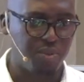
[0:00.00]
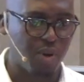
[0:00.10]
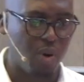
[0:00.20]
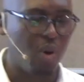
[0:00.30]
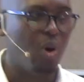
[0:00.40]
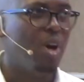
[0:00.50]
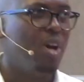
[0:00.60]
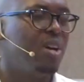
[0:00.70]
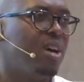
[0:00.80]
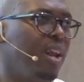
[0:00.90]
So
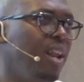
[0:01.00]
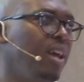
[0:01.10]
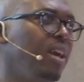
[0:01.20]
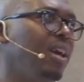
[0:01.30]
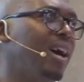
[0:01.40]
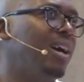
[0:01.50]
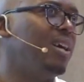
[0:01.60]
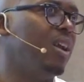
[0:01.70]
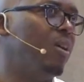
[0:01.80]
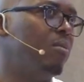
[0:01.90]
really,
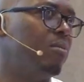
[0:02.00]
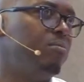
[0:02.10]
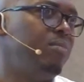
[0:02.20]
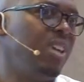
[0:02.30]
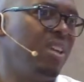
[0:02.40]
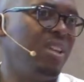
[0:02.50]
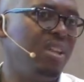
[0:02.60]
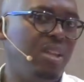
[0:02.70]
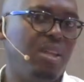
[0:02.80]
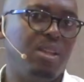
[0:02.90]
you know, the, the,
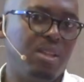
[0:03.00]
the,